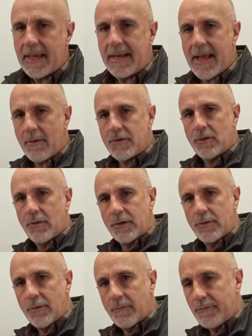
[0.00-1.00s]
And now it's
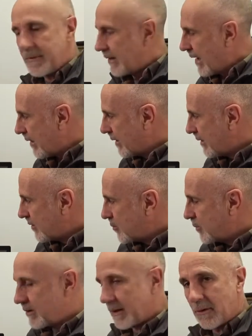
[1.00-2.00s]
going to, now that the
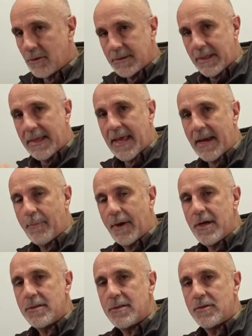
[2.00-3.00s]
instrument's in a good state of
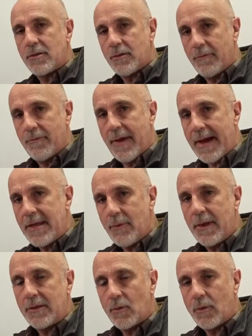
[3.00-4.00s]
calibration, it's going to
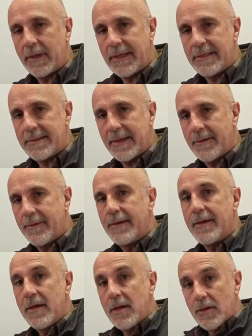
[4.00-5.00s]
evaluate the working standard,
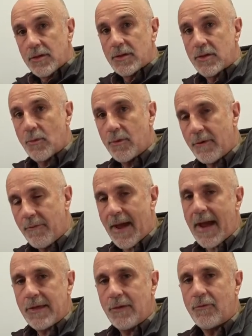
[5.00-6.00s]
store the
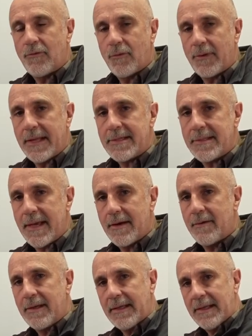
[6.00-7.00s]
value for that
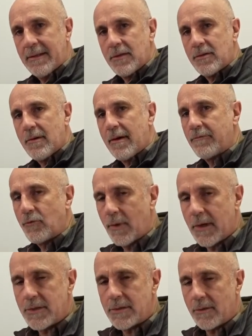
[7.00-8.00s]
standard in the
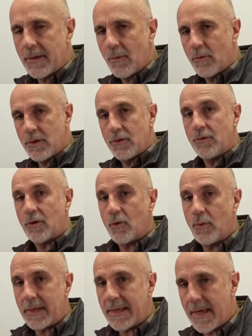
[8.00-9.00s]
software so that when you do the
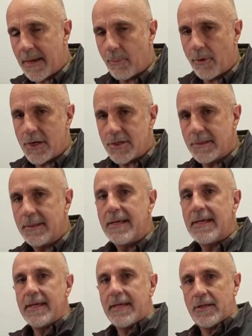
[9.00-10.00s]
quick calibration,
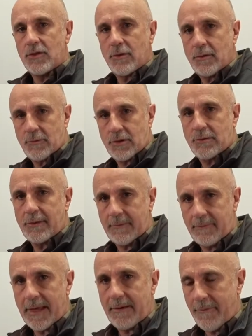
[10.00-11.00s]
it's going to
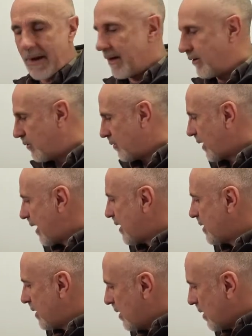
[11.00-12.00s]
retrieve that value.
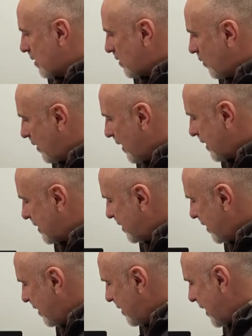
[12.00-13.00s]
Okay. So when that's
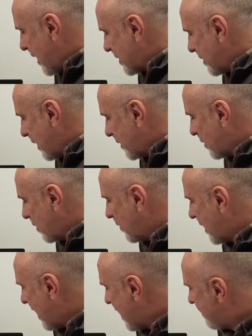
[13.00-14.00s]
done, I select
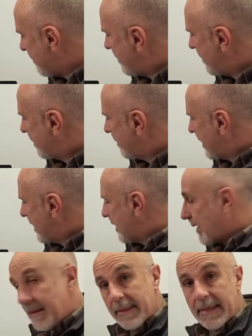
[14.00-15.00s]
OK.
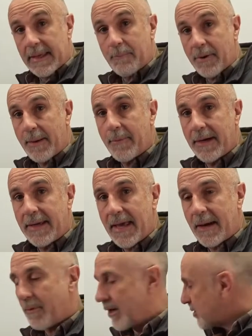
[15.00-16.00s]
The primary
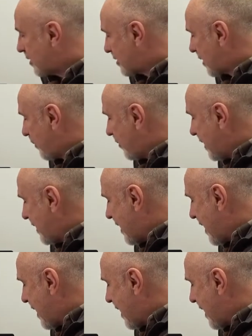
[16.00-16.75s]
calibration is complete.